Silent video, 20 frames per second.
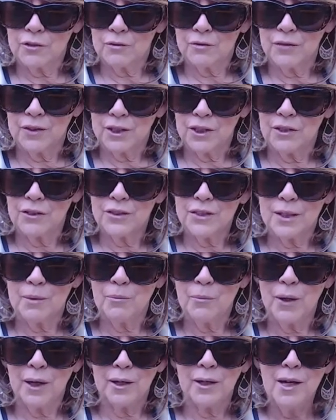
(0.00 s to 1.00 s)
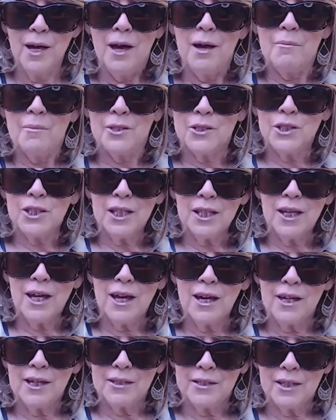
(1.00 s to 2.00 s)
video somewhere, but she
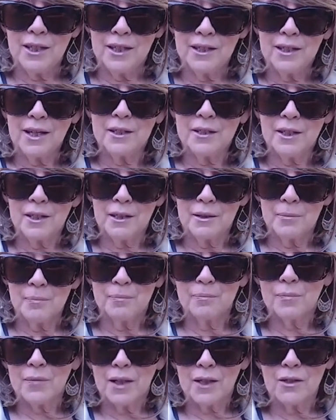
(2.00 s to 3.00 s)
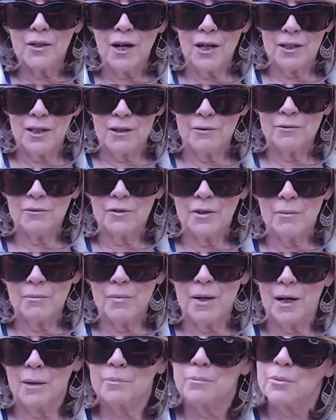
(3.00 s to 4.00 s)
had uh, got a call out
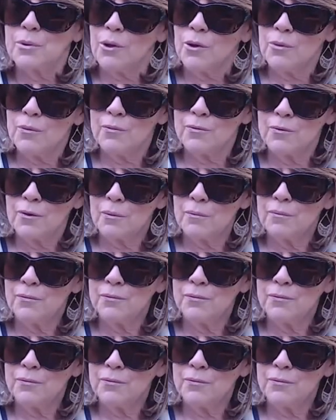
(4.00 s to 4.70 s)
from uh, pro from